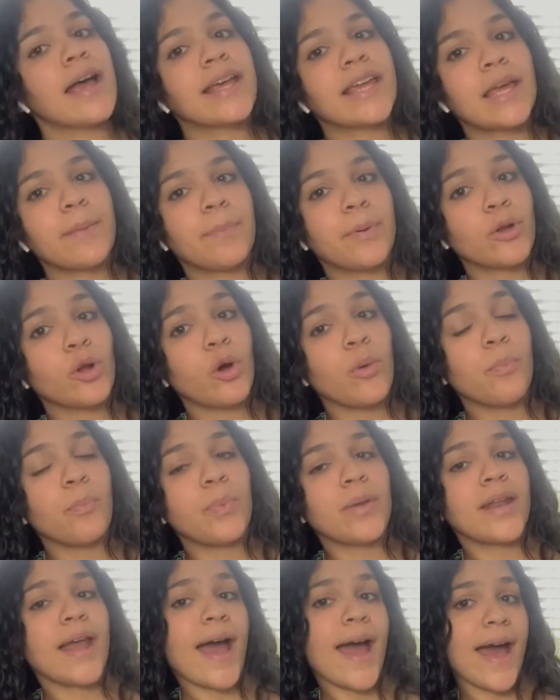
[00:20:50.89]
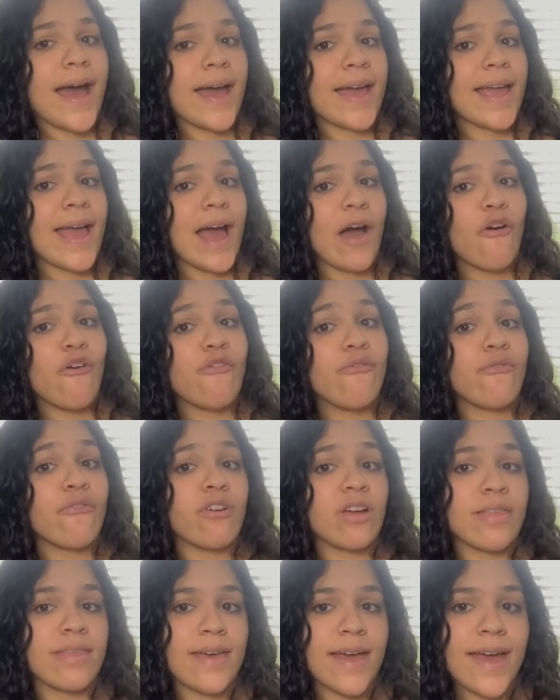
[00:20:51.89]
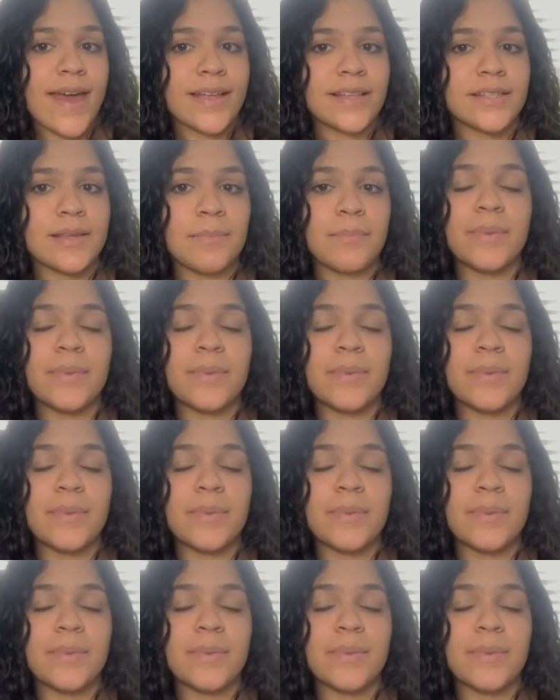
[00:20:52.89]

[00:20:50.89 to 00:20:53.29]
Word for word: keep an open eye out for that.